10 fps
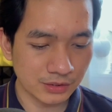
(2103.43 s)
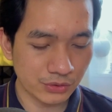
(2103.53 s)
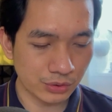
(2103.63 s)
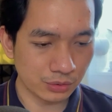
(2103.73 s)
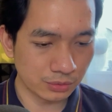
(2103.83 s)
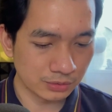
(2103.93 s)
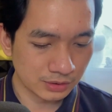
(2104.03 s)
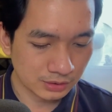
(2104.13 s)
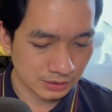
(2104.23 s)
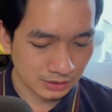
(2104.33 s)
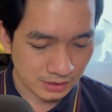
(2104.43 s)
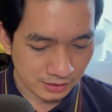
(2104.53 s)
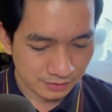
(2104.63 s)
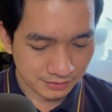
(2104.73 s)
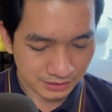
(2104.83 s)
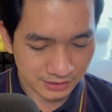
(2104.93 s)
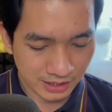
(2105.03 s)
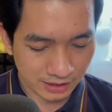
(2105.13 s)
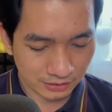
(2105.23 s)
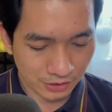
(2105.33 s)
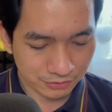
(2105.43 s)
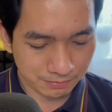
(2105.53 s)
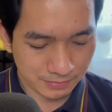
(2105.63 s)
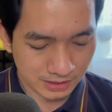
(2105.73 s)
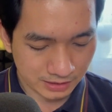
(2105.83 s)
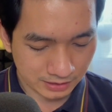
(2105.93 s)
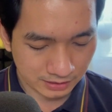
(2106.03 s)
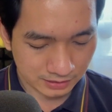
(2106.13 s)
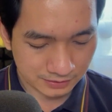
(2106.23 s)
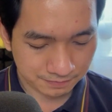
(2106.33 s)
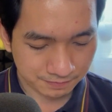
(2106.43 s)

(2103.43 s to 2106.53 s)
So that's the end of my